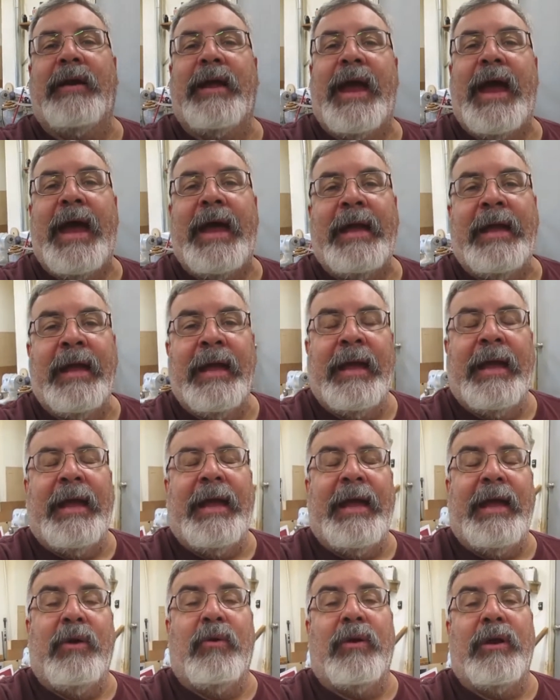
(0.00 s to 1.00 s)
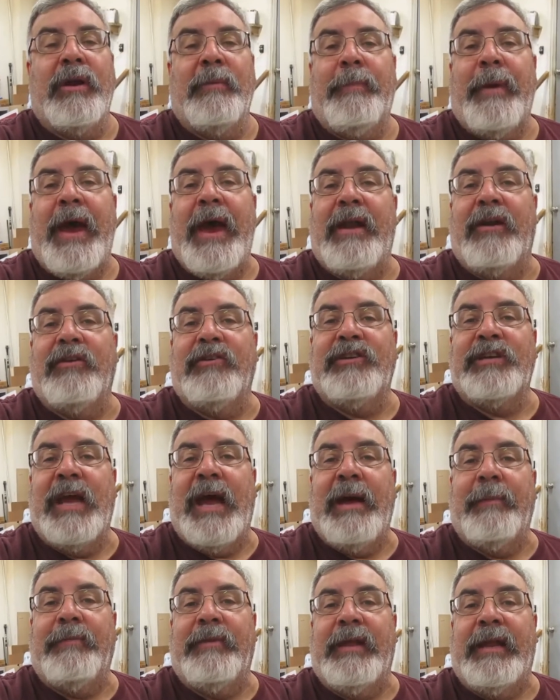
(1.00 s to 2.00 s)
Guy. Hey, we're in the pattern
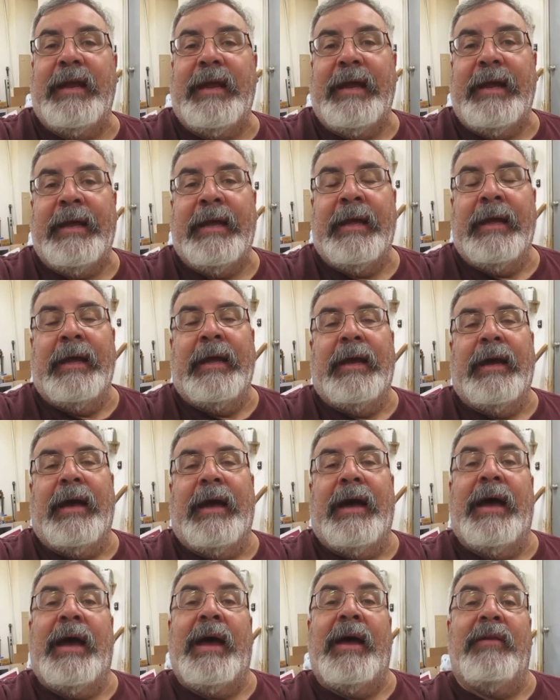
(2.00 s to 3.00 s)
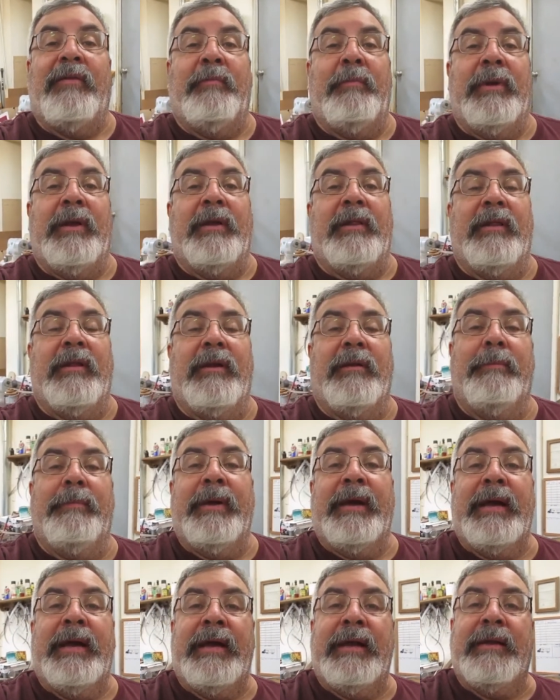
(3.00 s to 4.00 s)
shop today. It's been a little
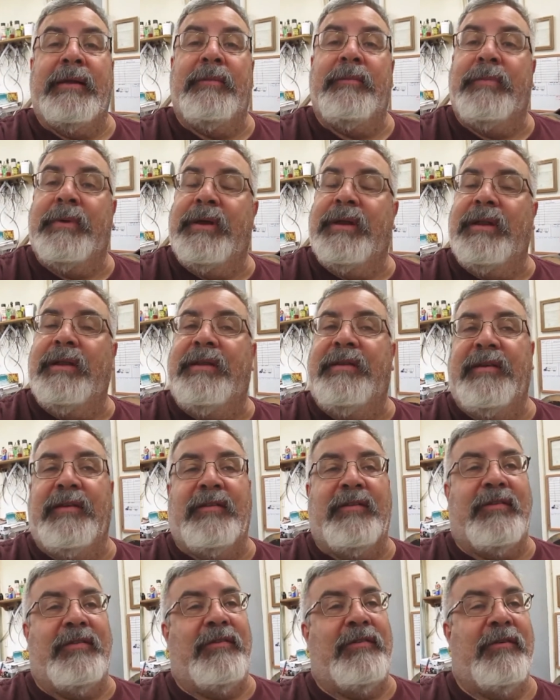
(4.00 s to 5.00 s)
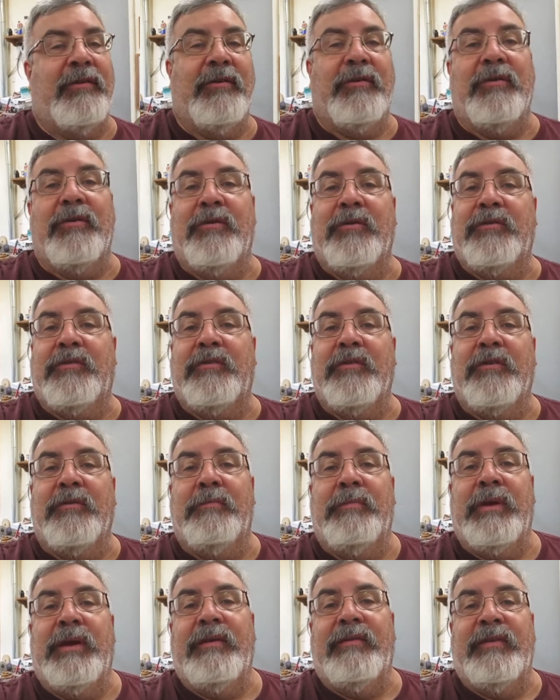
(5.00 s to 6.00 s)
bit, been just
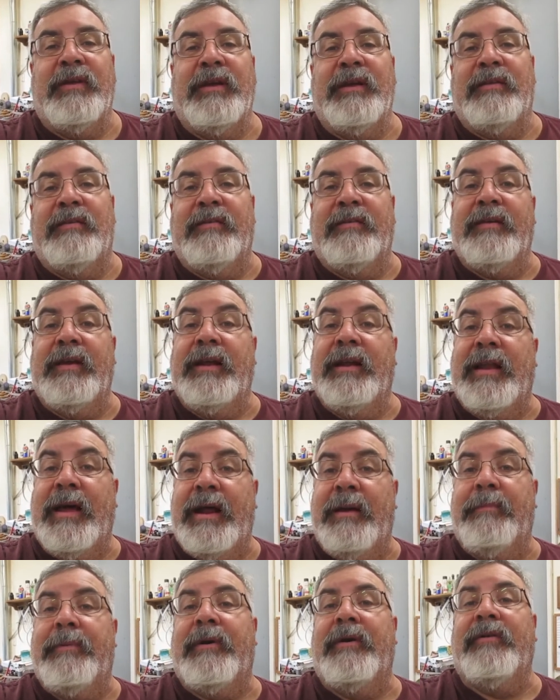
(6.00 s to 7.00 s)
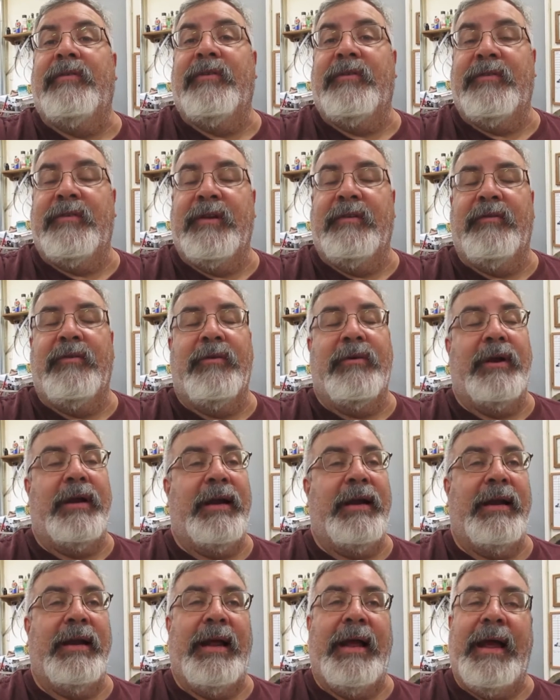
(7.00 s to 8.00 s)
so busy. Just had a lot of personal stuff going
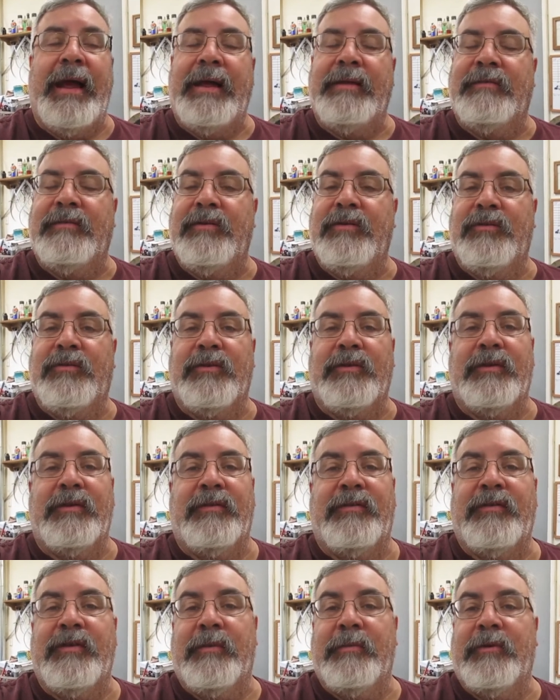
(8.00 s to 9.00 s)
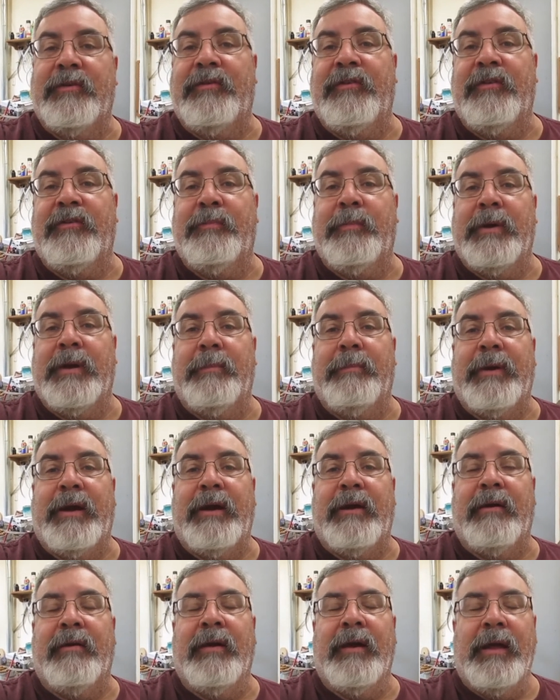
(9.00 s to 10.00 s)
on. As usual, this summer's just been a
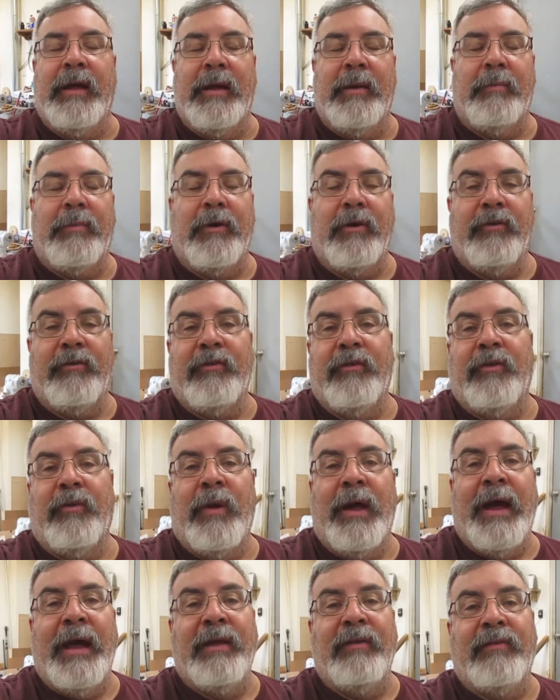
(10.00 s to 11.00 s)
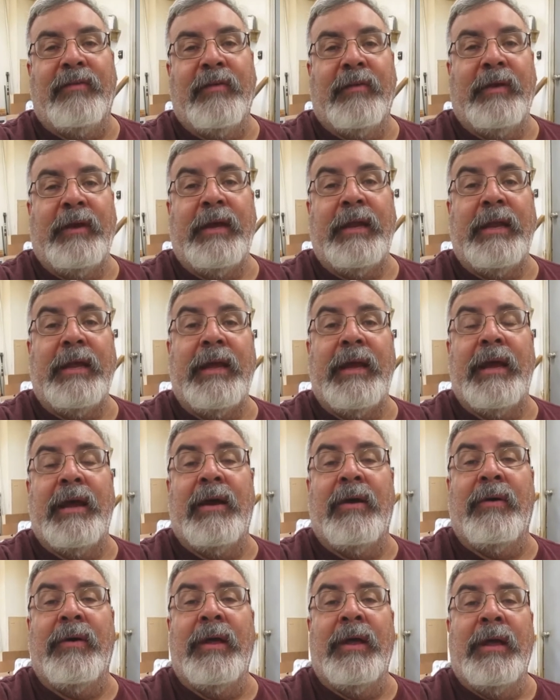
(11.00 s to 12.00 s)
bear personal wise. So
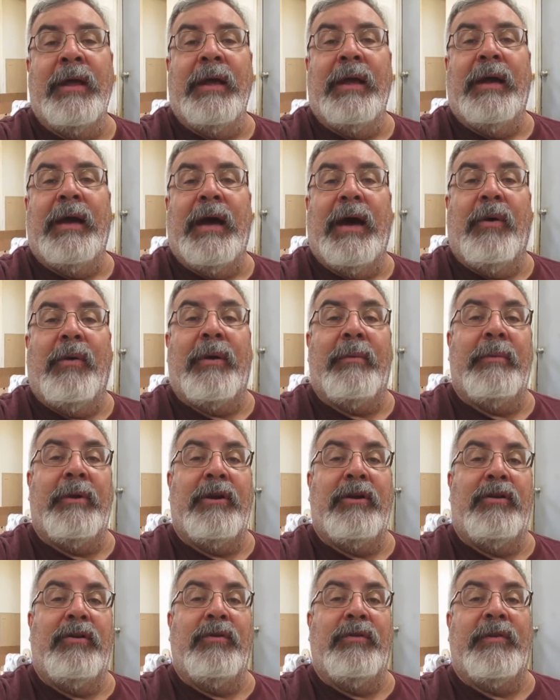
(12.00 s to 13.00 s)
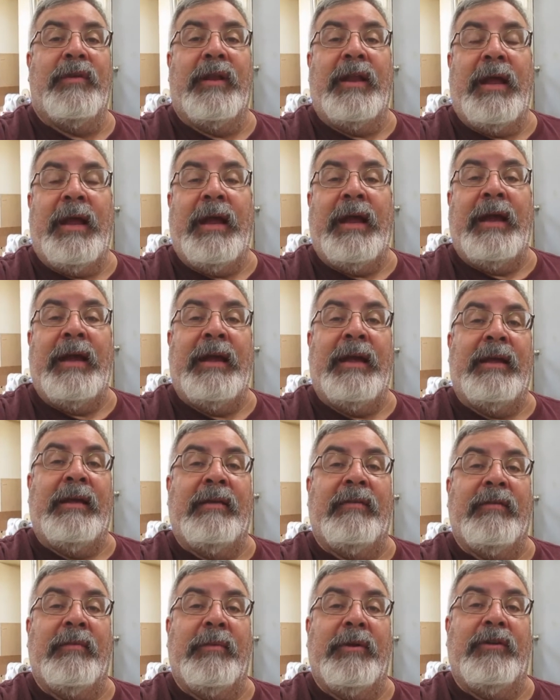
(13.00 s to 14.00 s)
anyhow, what I'm going to do today
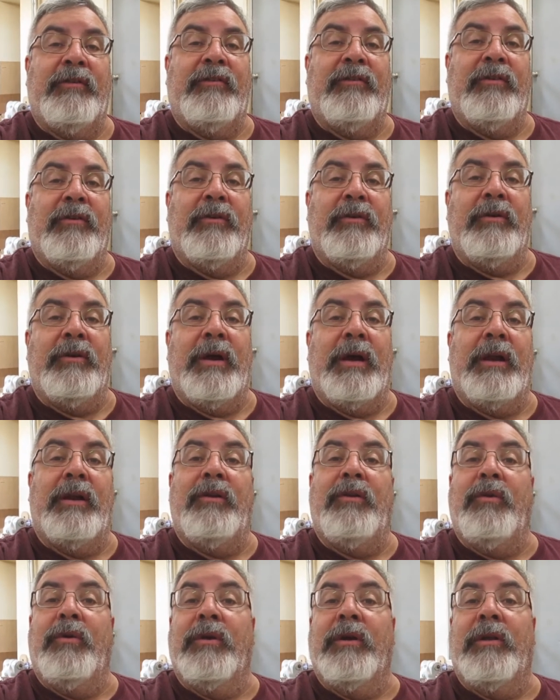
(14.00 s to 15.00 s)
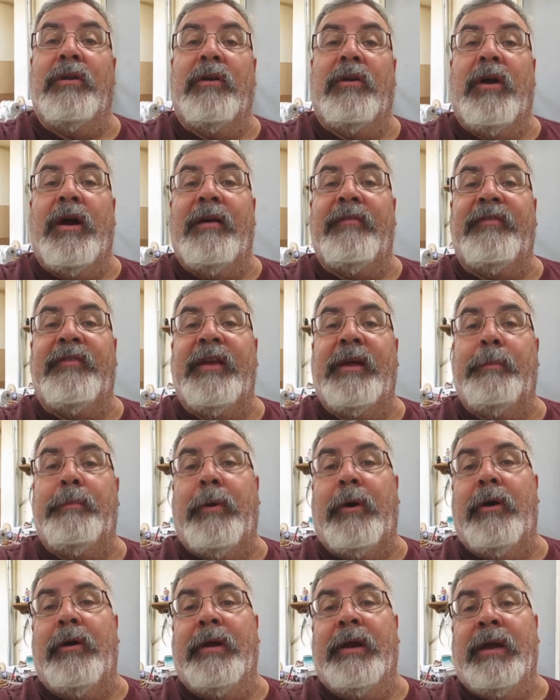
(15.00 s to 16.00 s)
is I'm going to show you how to do another offset
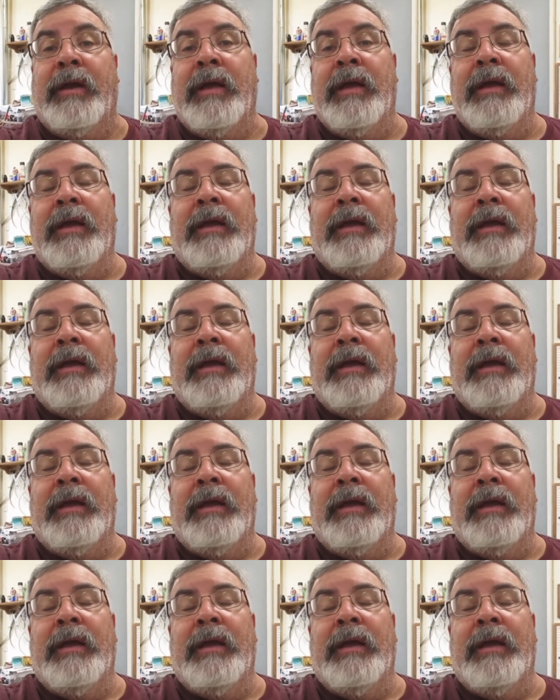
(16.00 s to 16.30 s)
parting.